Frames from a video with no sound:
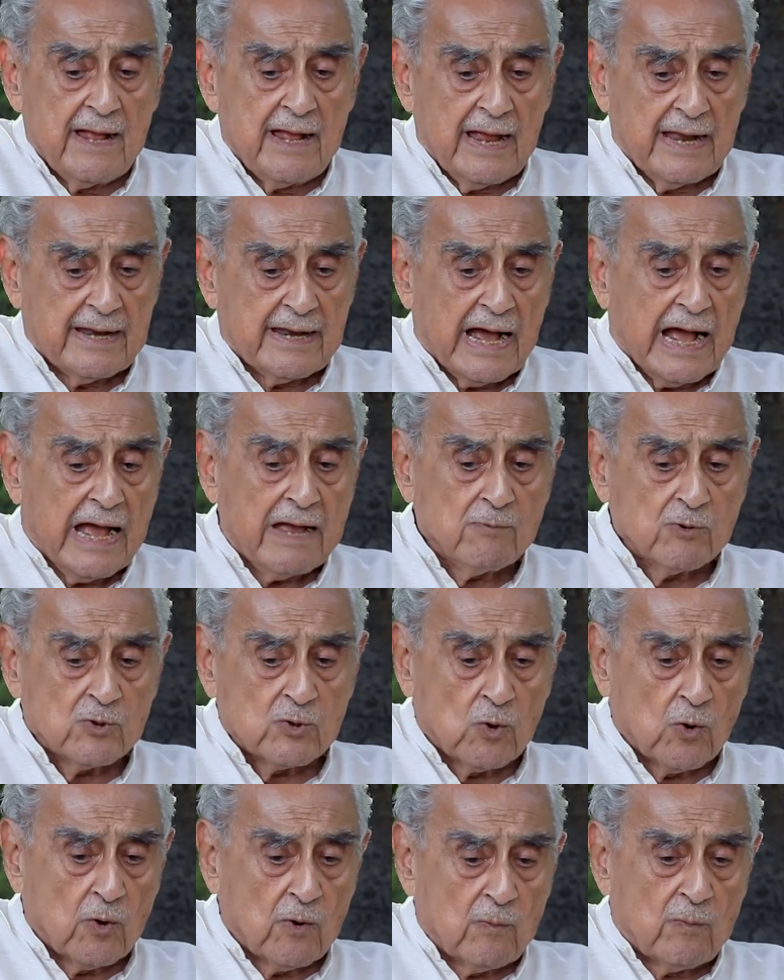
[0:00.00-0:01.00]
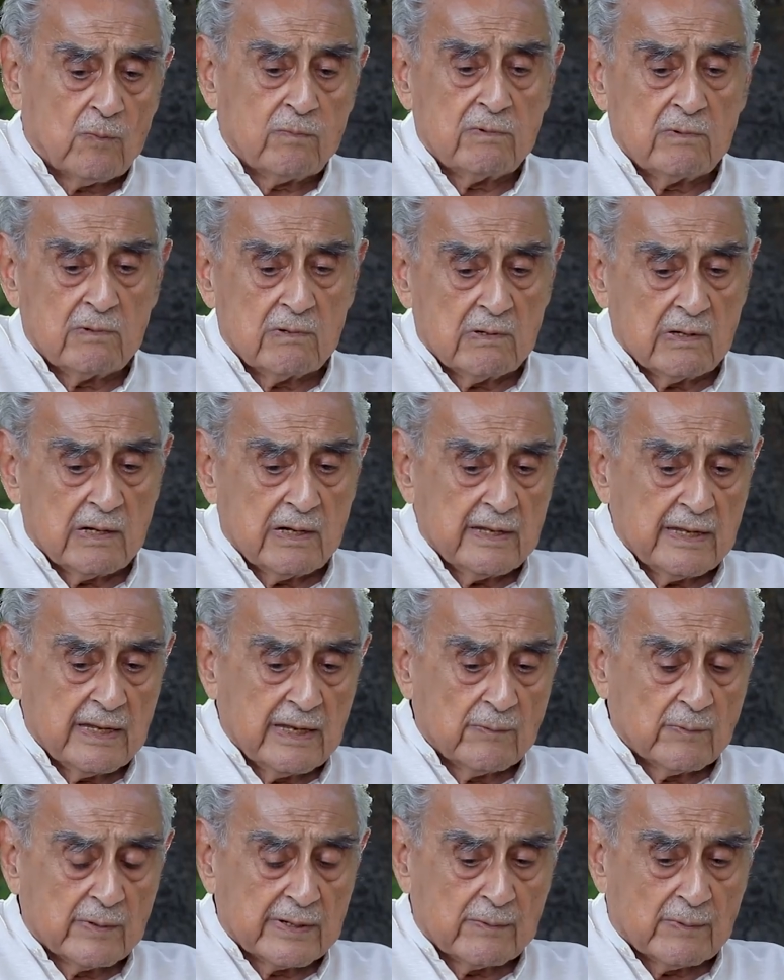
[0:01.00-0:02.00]
And I would go
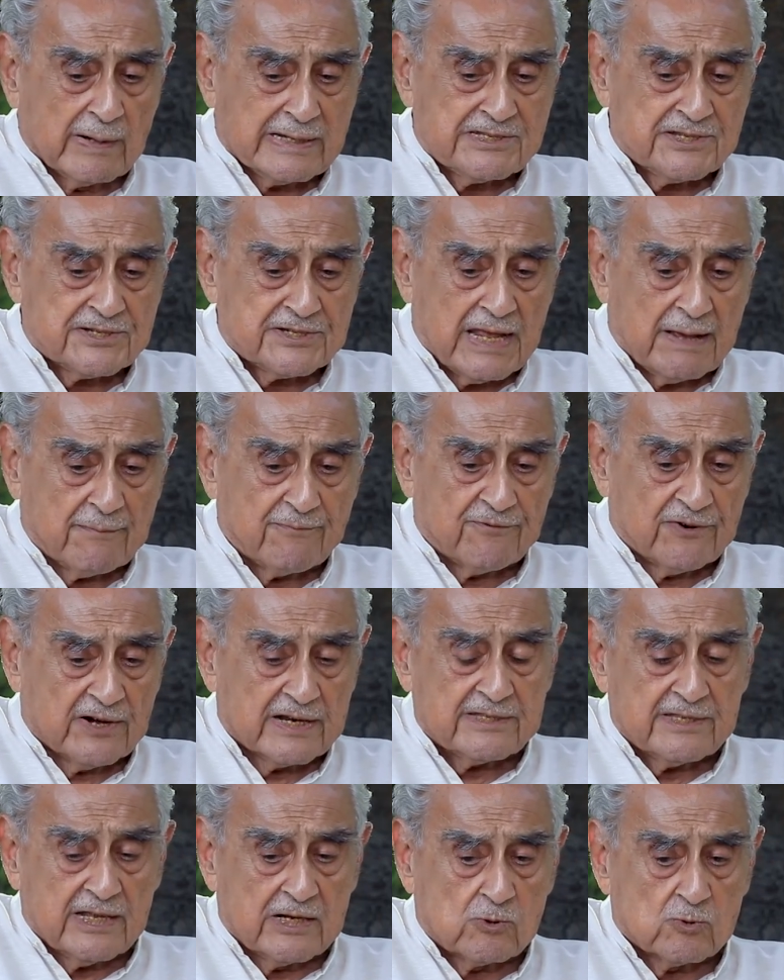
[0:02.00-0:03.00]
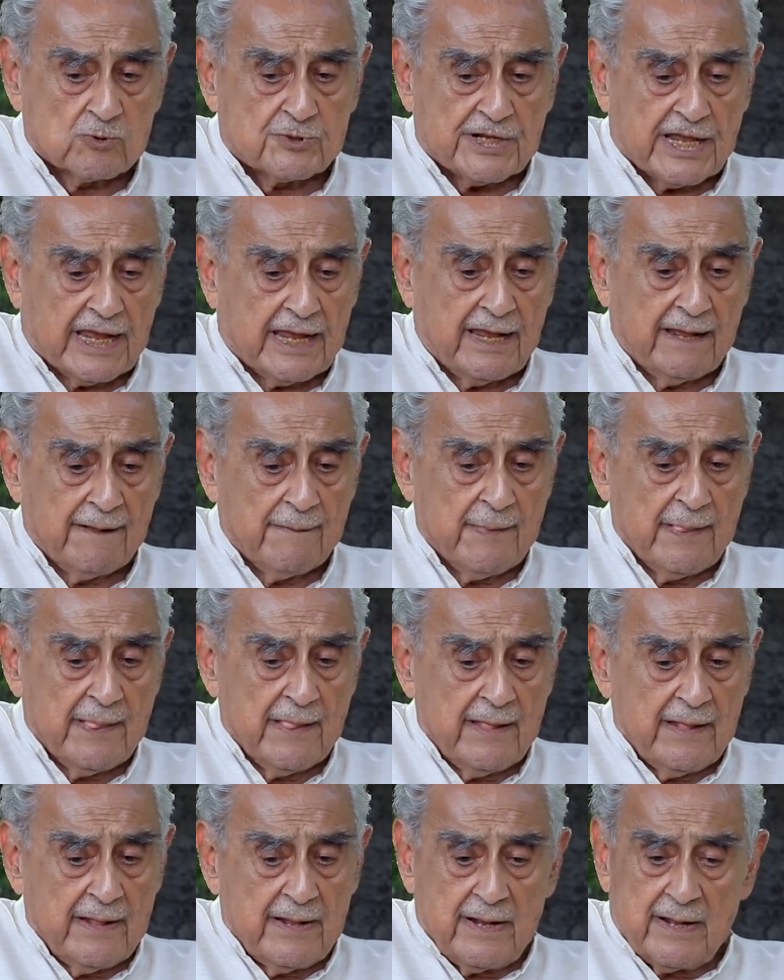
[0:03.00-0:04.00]
even one step further to say,
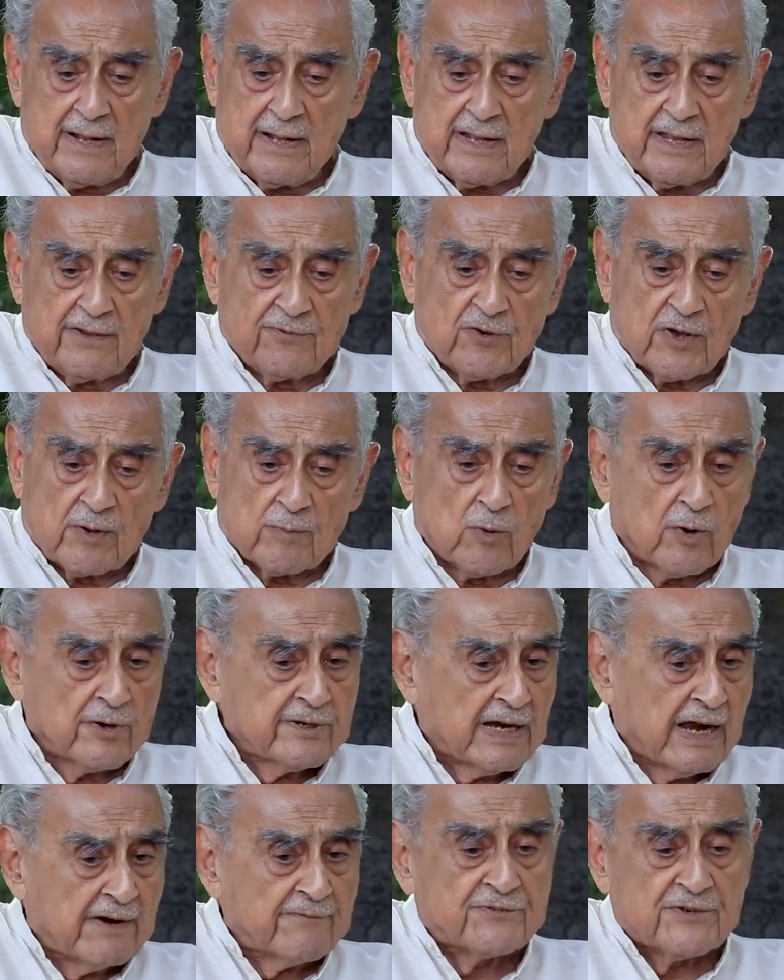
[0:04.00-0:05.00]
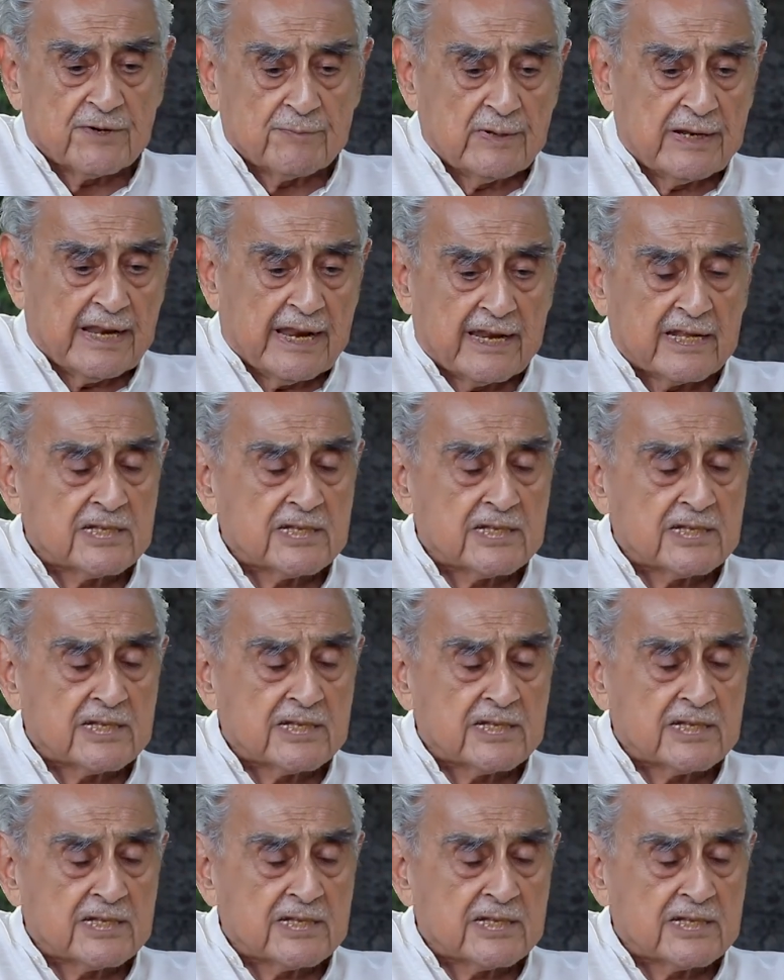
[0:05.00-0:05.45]
if you're more comfortable in